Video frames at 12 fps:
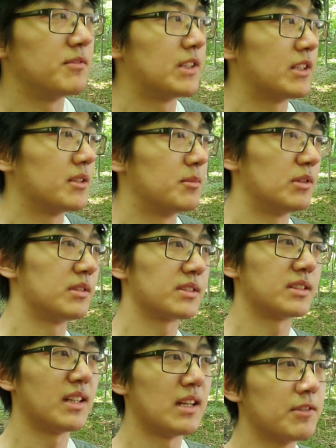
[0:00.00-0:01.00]
variables.
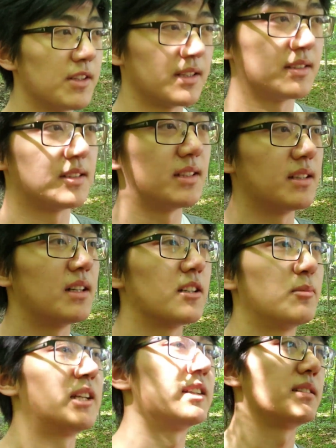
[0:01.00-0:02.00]
Everything is done
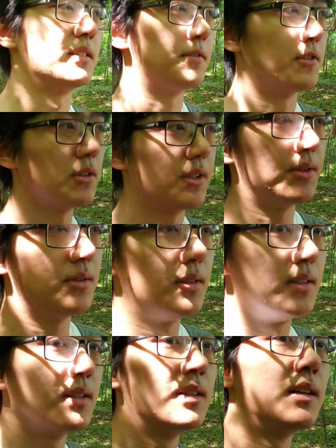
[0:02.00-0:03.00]
automatically for you.
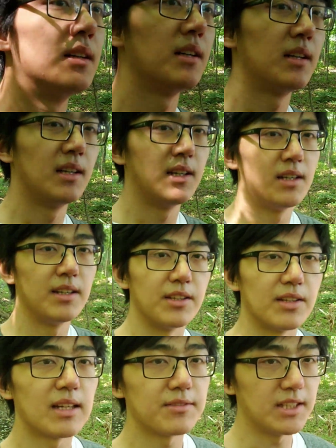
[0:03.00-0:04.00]
You
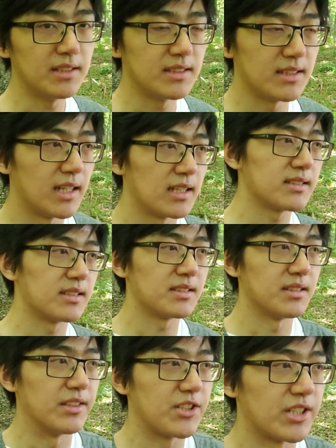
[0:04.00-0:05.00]
have easy access to
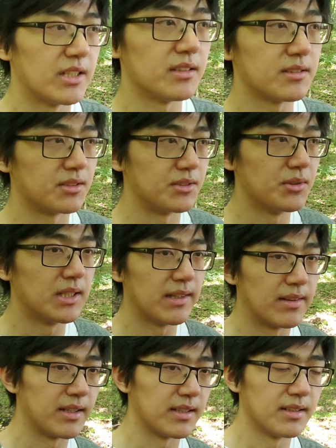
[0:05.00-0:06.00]
the shell to do
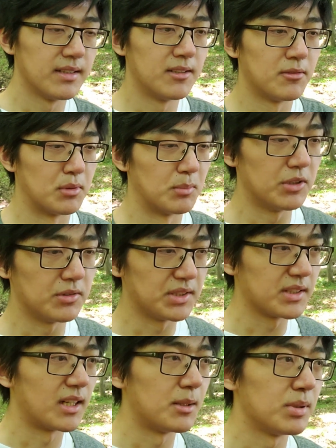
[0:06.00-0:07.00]
anything remotely
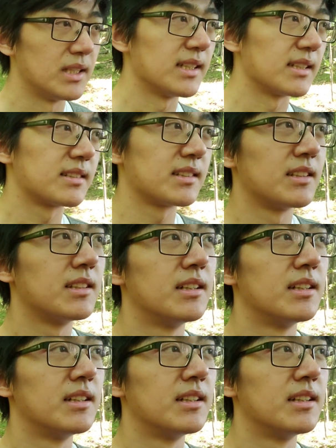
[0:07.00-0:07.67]
complex.